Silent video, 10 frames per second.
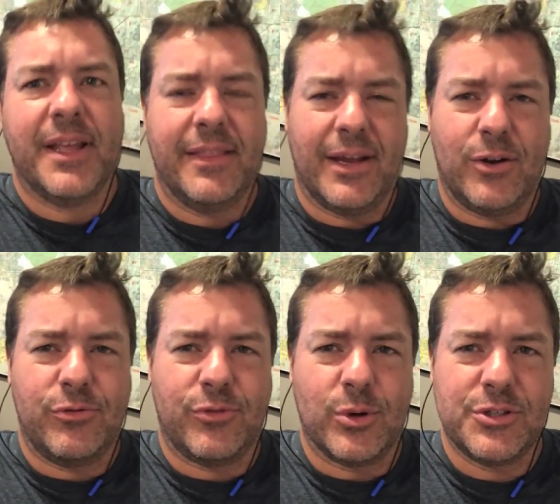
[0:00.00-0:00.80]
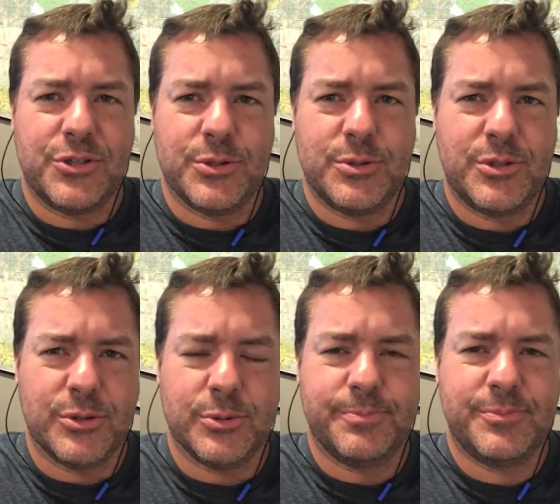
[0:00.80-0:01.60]
that'll force you
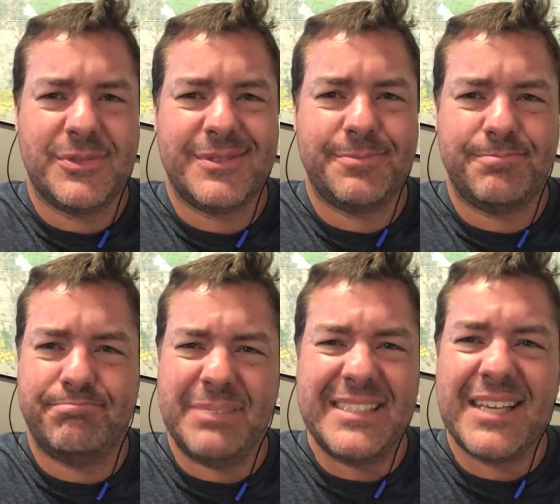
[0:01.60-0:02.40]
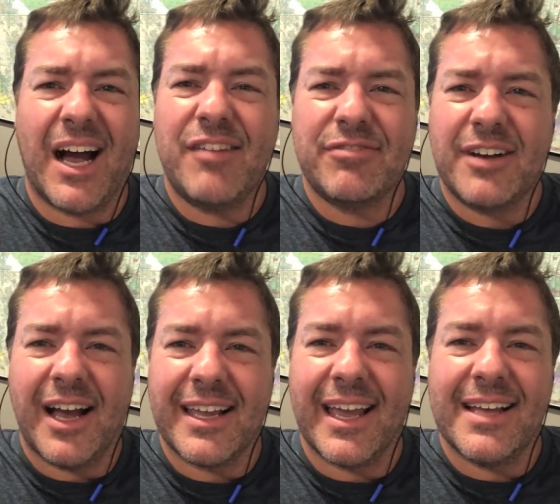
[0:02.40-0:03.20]
to be tough,
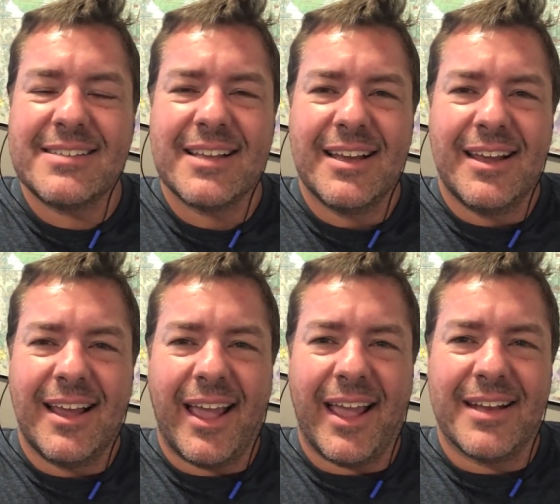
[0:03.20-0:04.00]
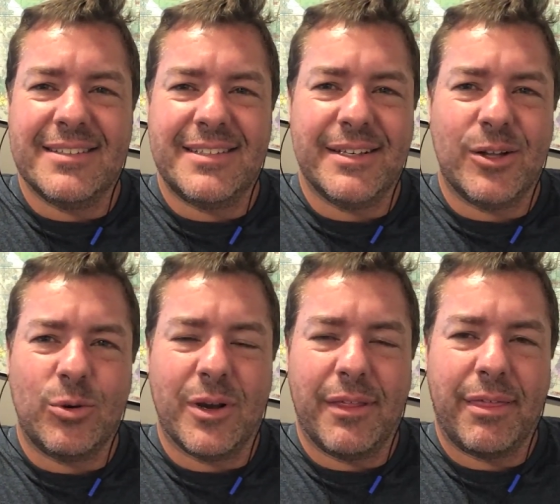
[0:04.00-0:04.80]
I guess, and deal
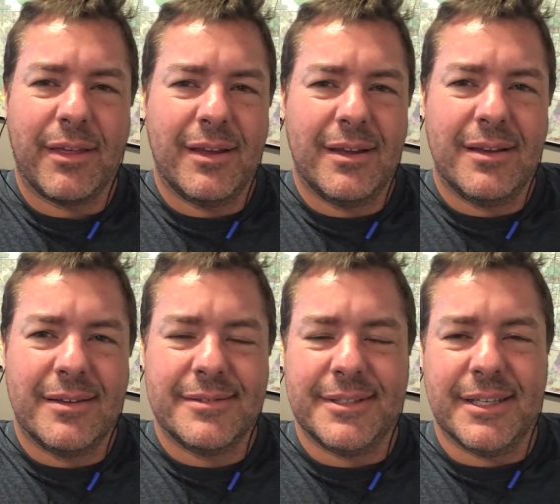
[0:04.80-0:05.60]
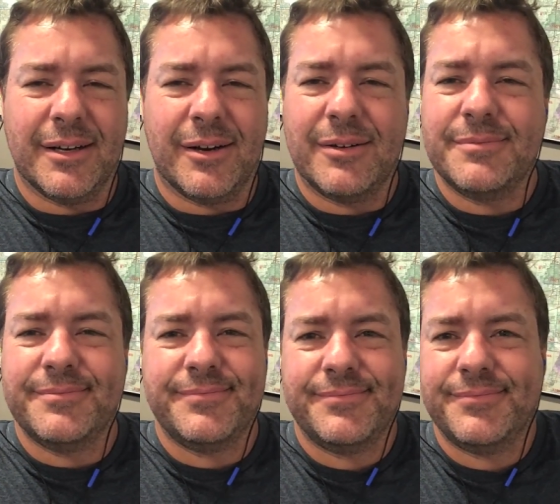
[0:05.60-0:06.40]
with, you know,
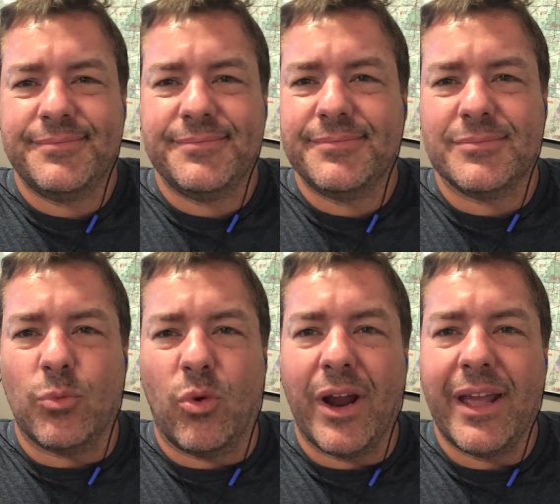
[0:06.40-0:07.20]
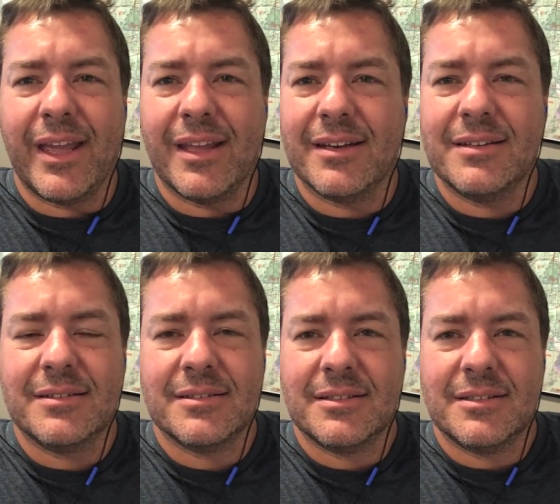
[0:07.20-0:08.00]
rain
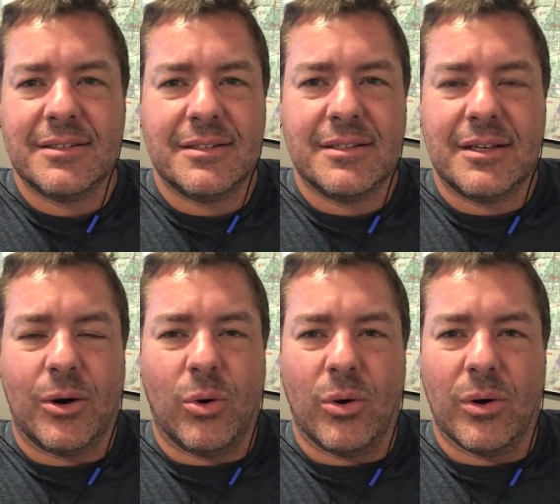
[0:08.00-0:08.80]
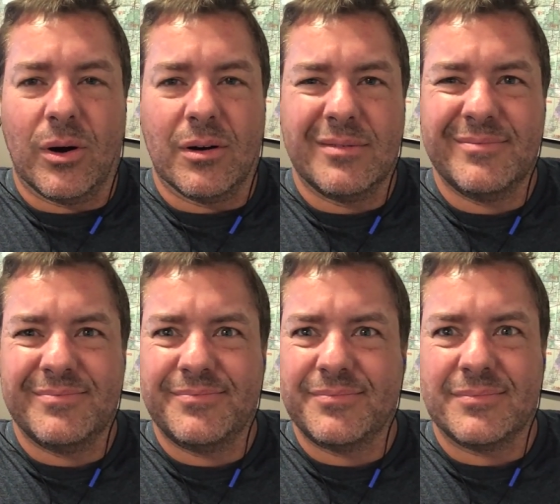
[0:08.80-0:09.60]
or
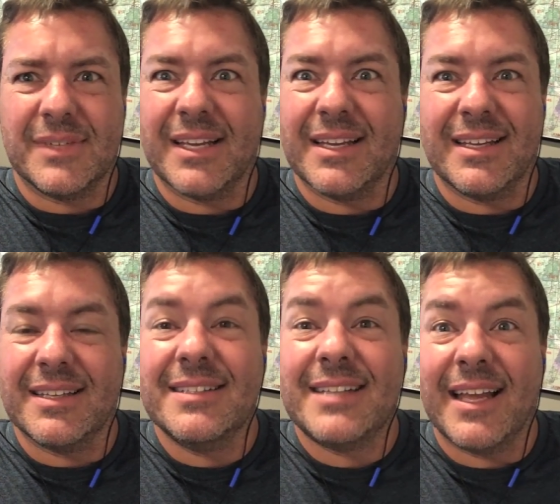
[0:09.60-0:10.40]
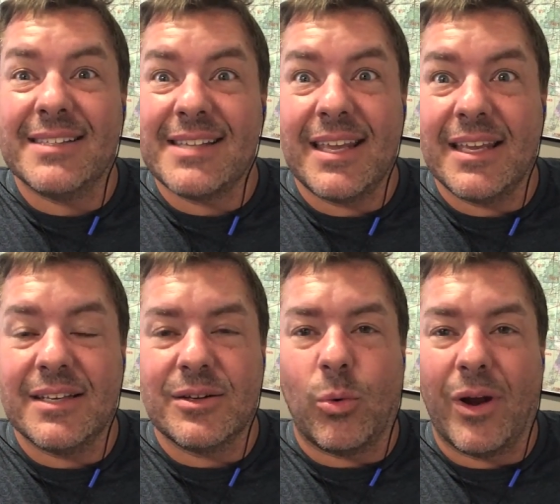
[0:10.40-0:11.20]
intense
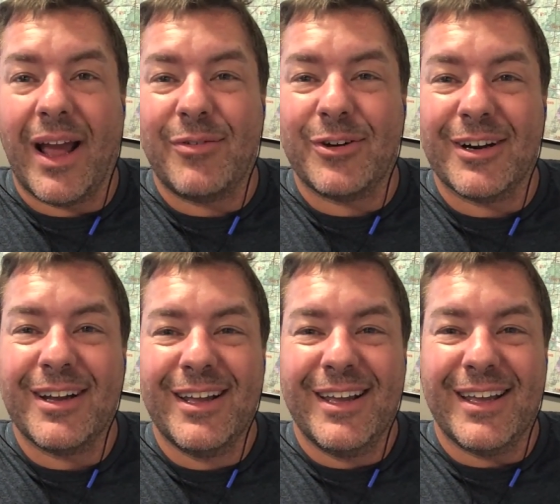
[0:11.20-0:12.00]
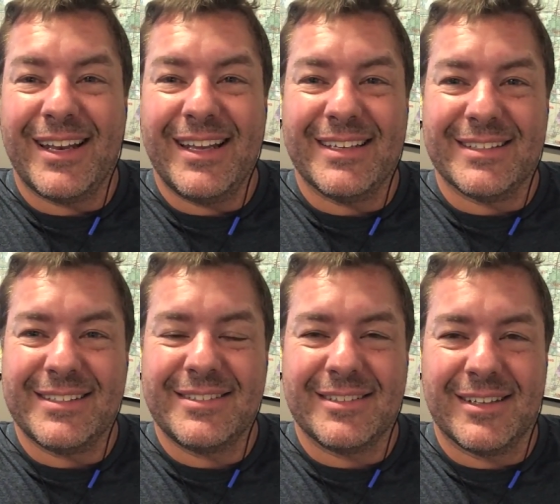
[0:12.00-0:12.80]
heat, whatever it is.